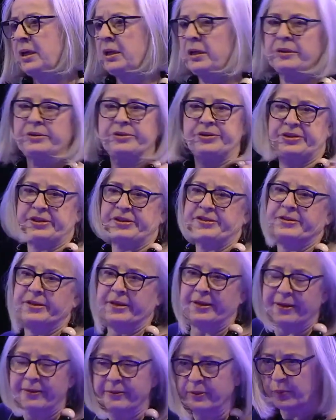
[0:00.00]
It's just
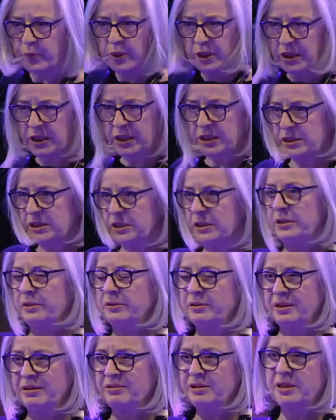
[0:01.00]
another word.
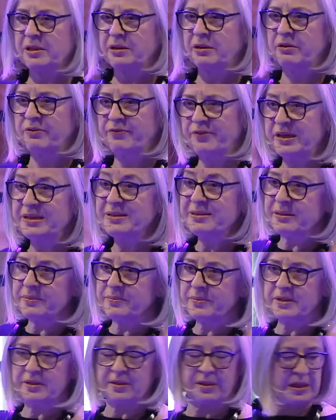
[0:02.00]
There's a lot of
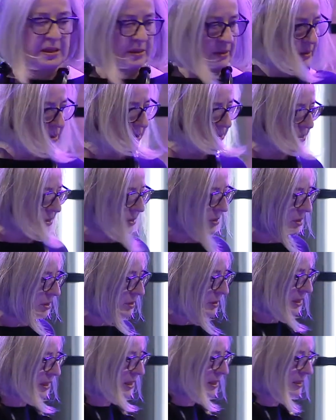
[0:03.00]
isms that goes
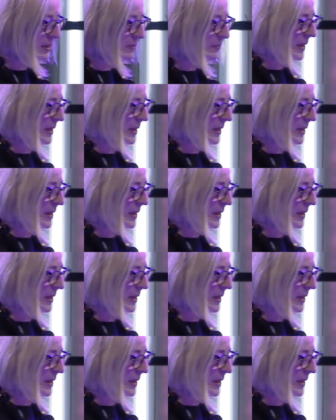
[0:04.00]
on. And